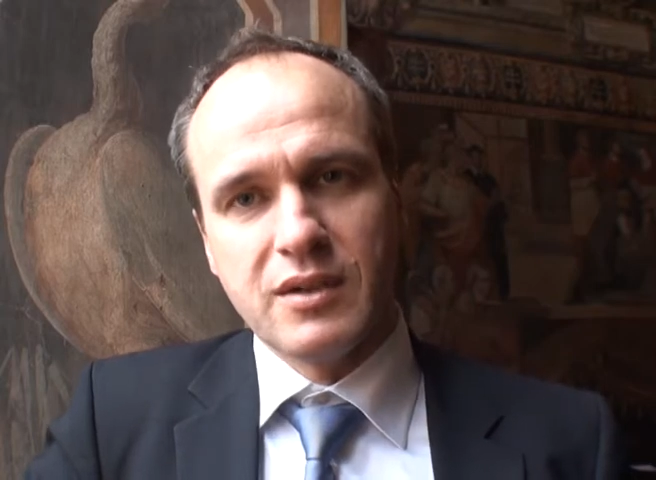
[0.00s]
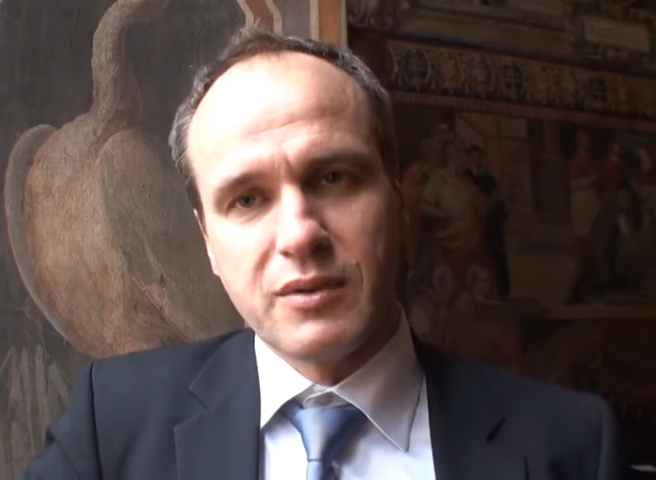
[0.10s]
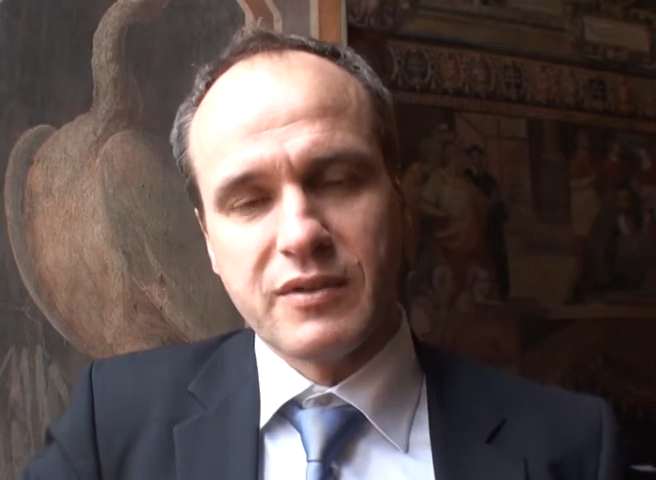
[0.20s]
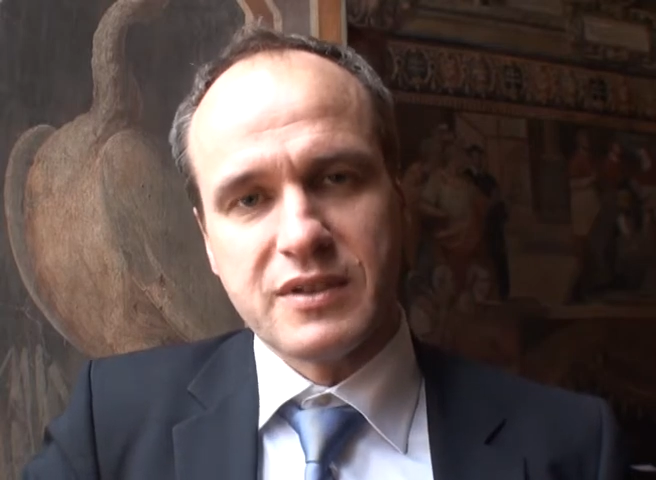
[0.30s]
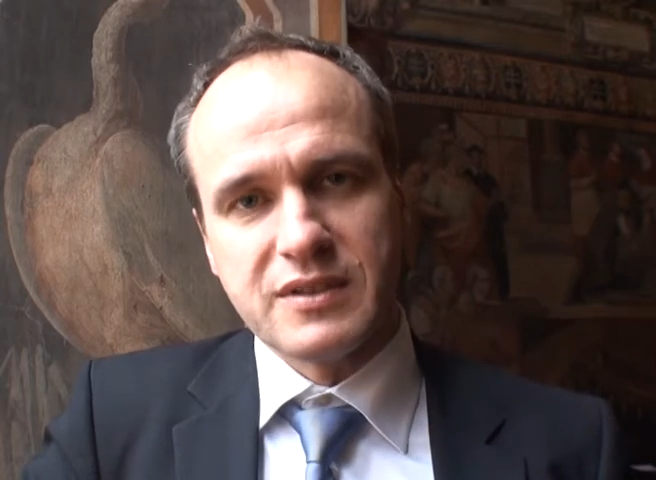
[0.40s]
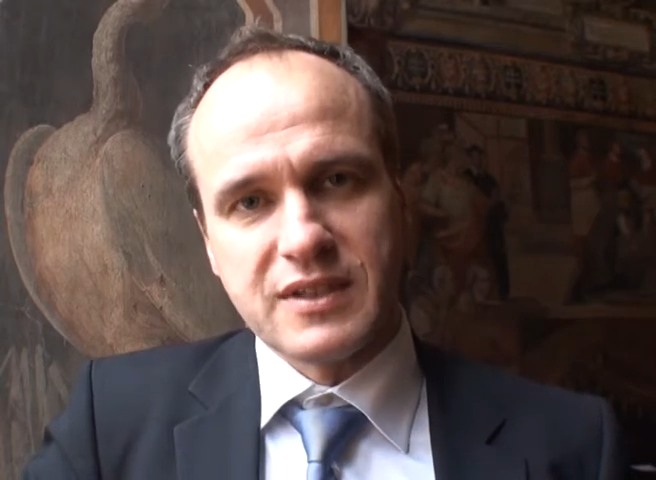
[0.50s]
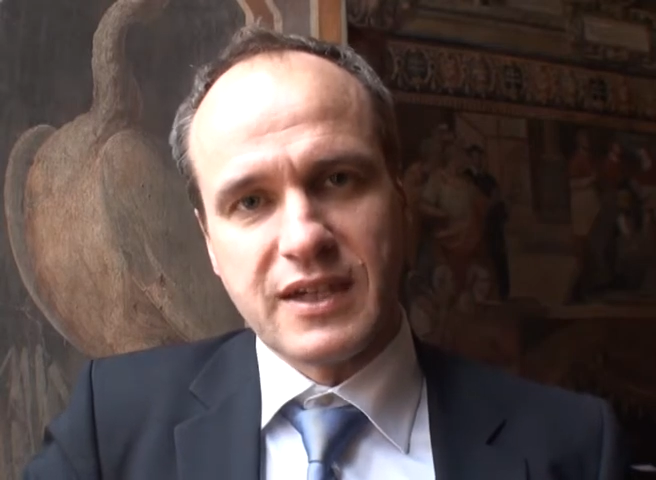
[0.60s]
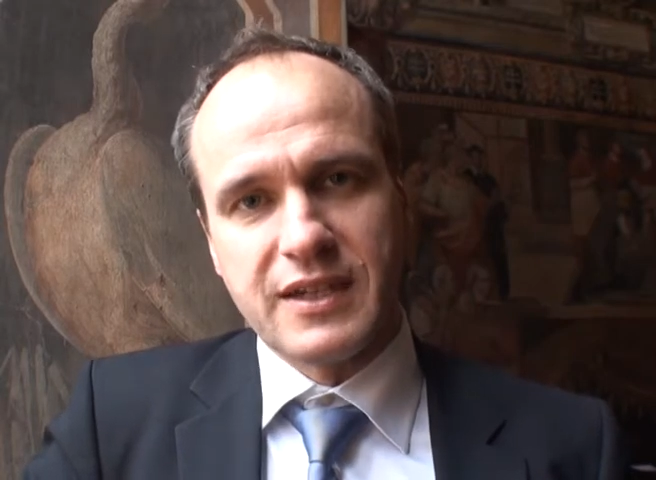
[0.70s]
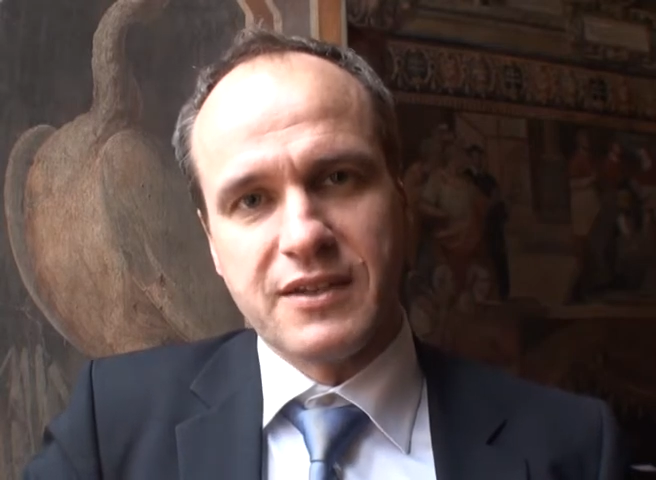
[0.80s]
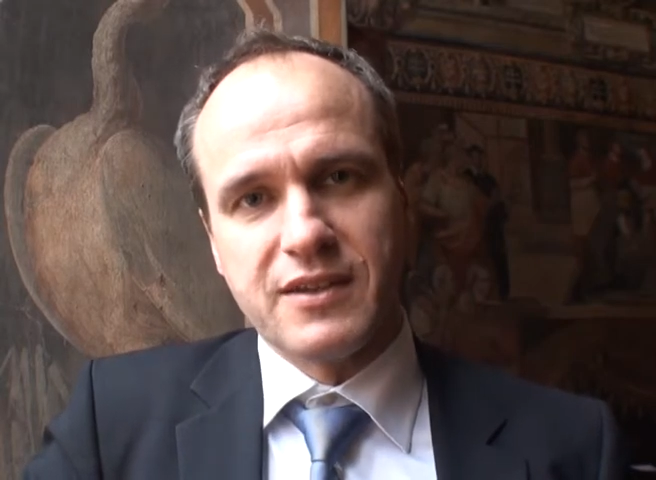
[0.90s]
with a
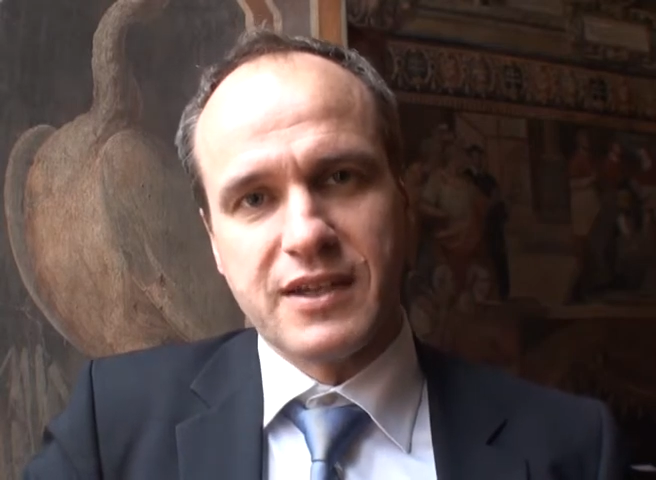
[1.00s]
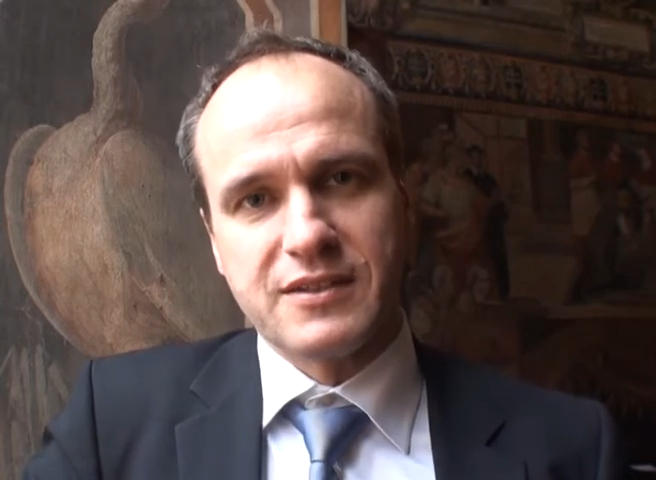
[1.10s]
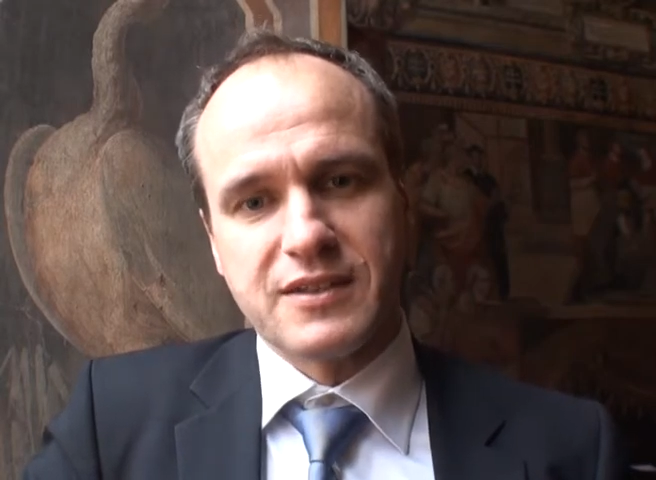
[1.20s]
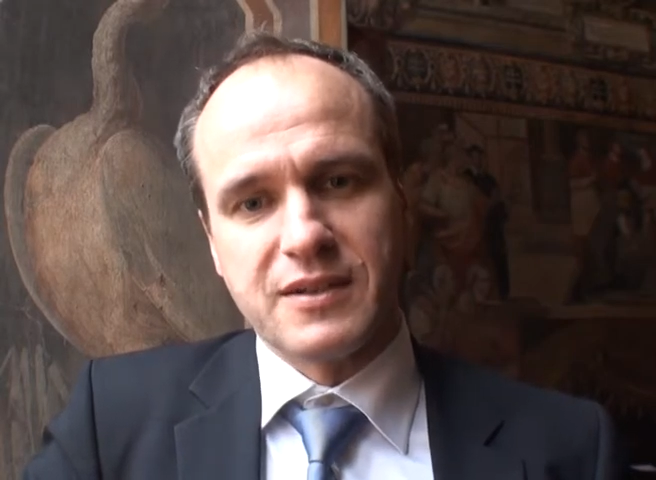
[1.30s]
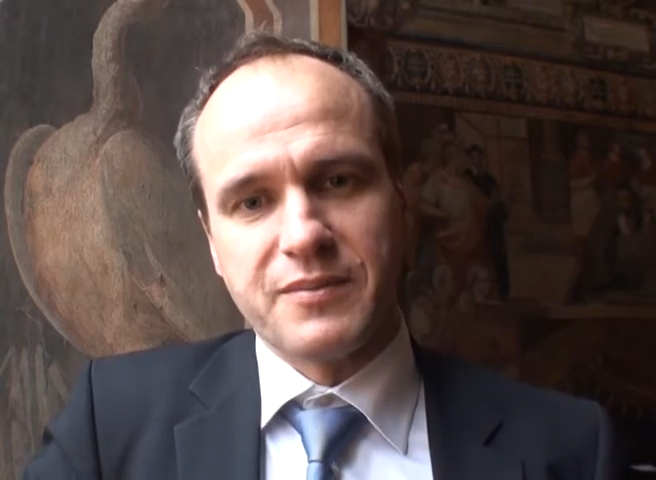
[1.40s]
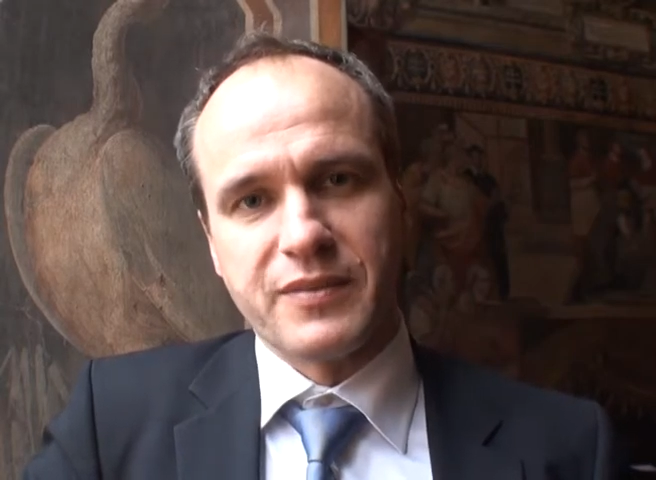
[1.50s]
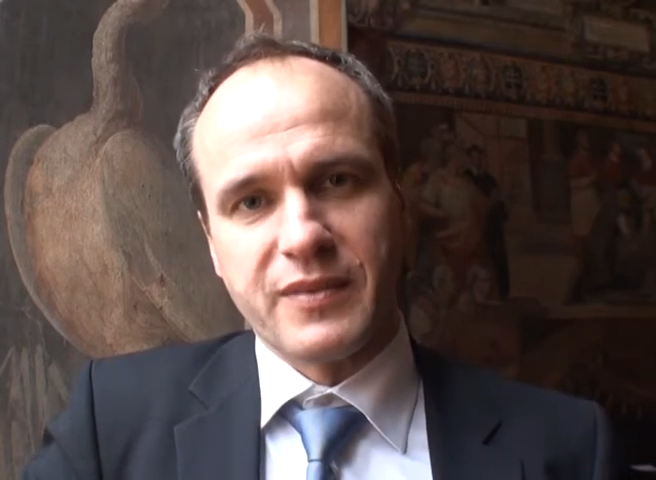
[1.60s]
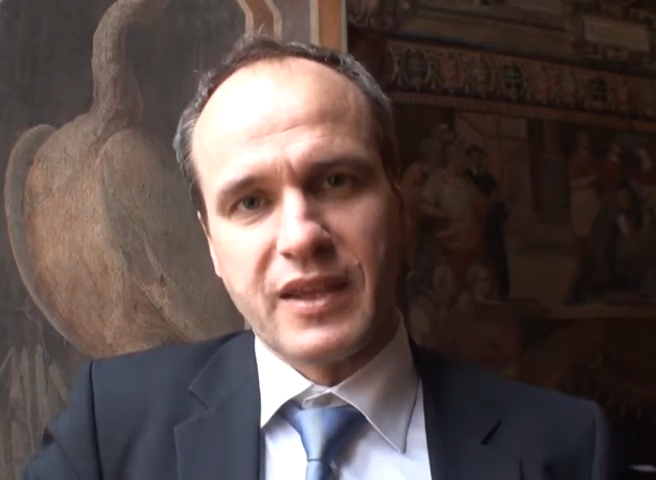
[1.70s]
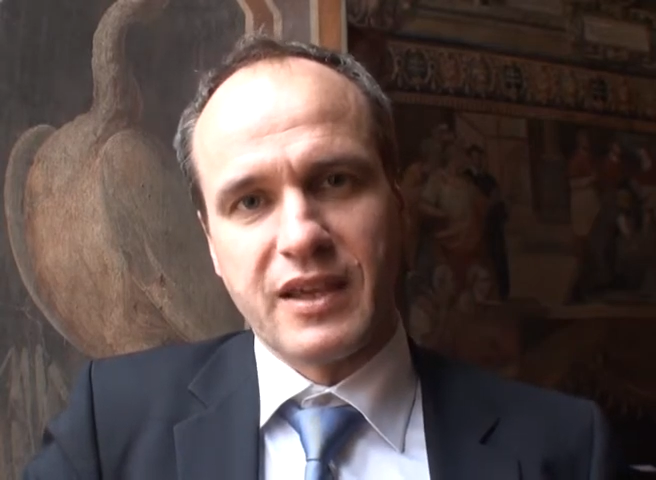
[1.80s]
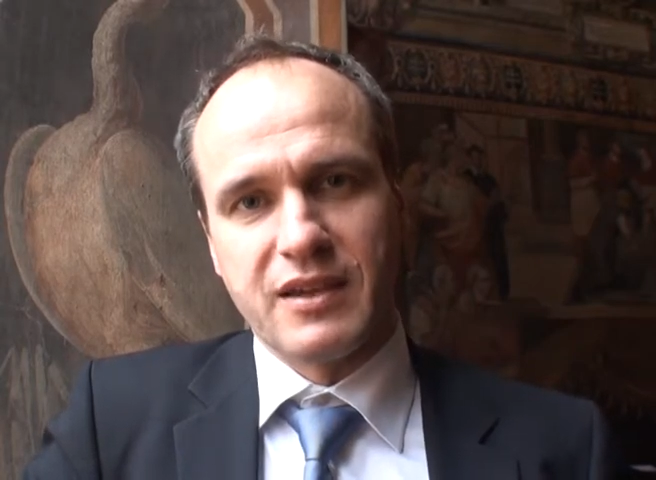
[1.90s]
design that
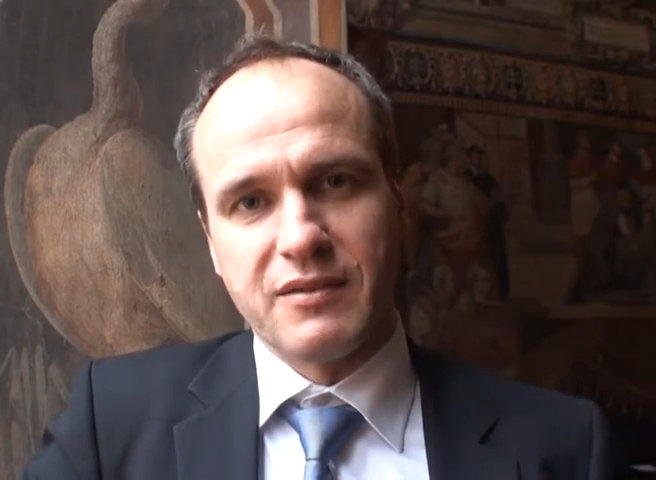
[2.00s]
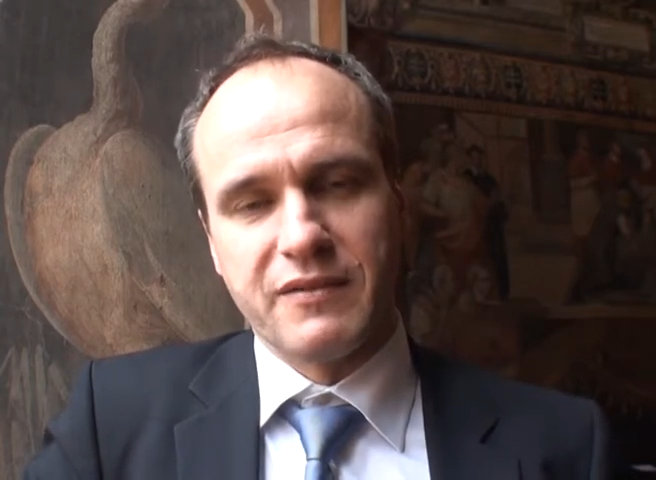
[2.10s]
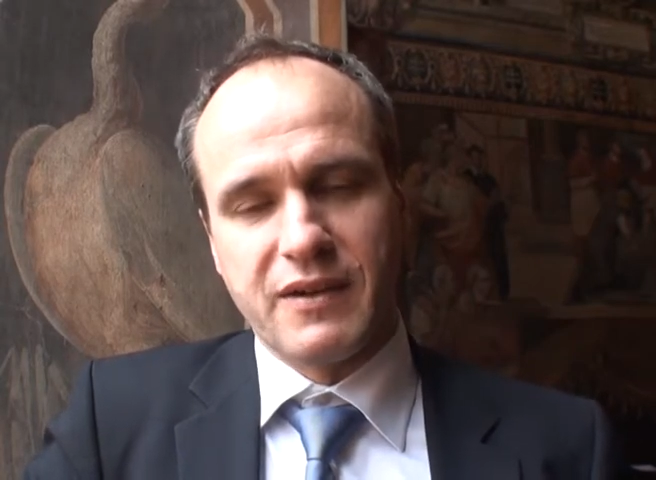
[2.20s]
Ingve